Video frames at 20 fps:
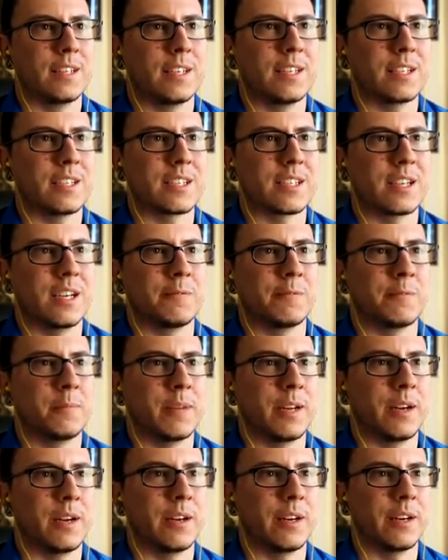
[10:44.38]
Didn't I just come
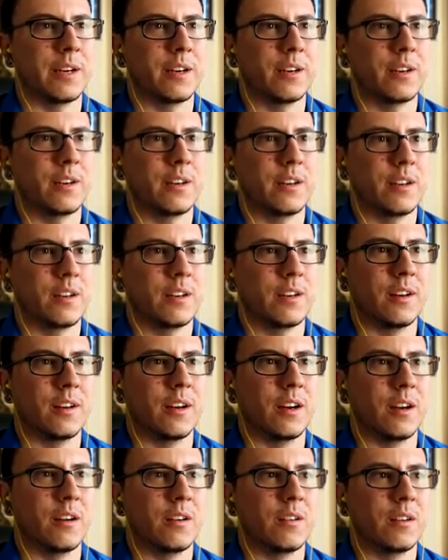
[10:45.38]
from down here?
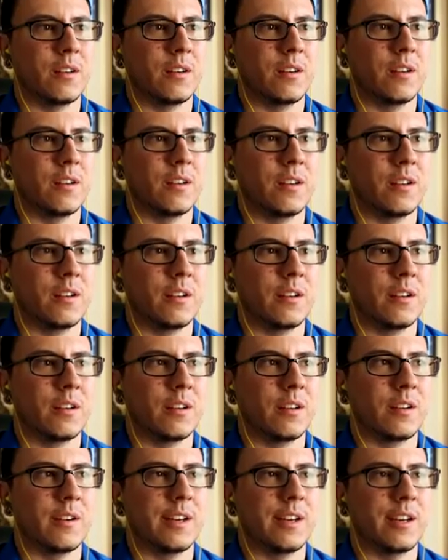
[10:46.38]
No.
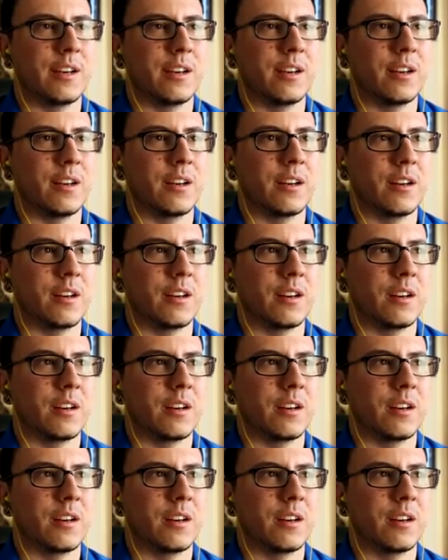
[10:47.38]
No, I didn't.